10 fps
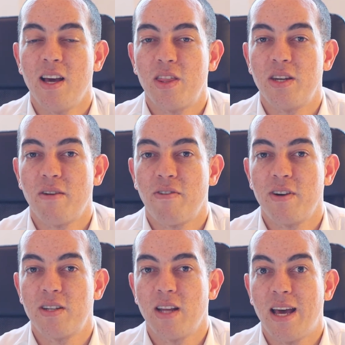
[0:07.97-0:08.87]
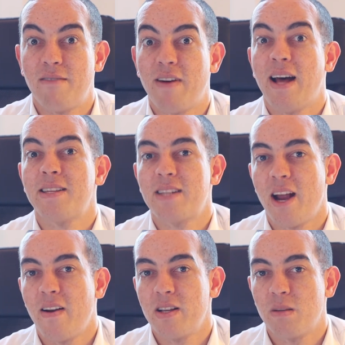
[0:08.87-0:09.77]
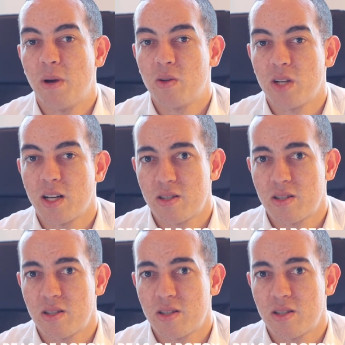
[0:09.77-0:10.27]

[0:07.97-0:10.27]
the different advanced areas of Botox.